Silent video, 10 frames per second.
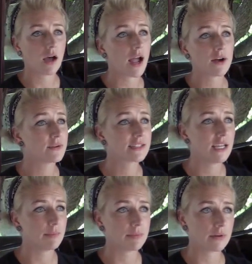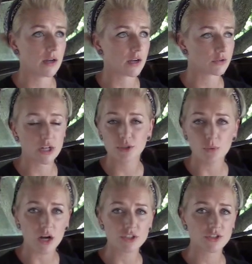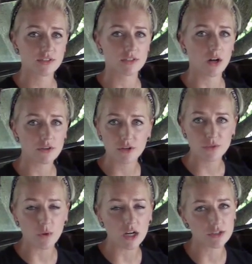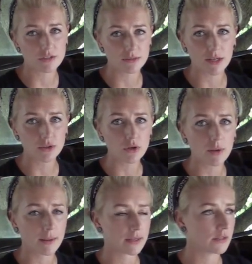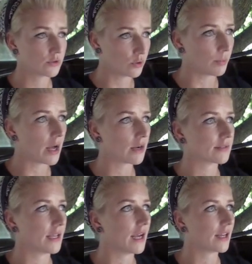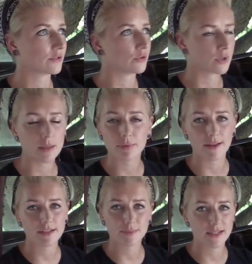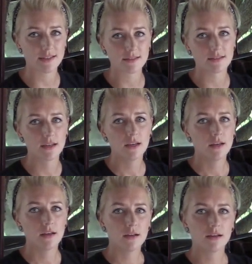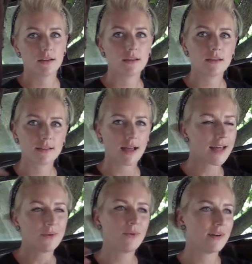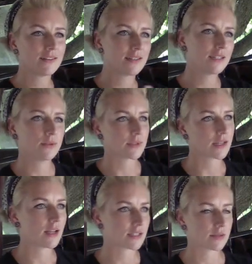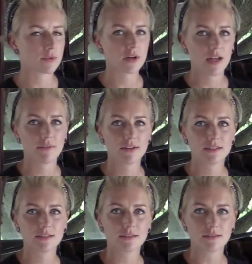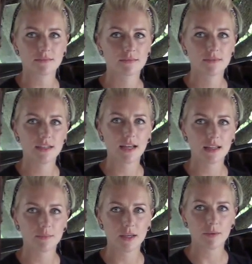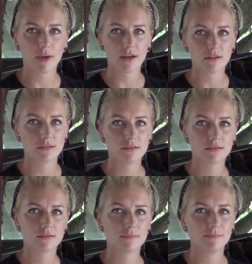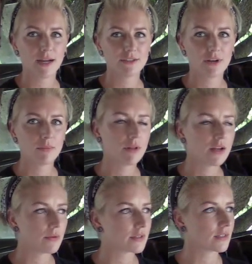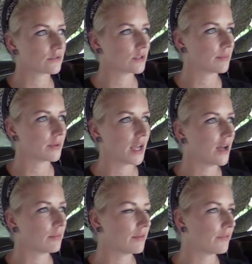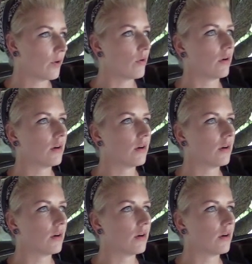I always keep crush washers and all those washers in my toolbox, and extra drain plugs, because I don't want to deal with a customer having to yell at me about, my drain plug wasn't stripped out before.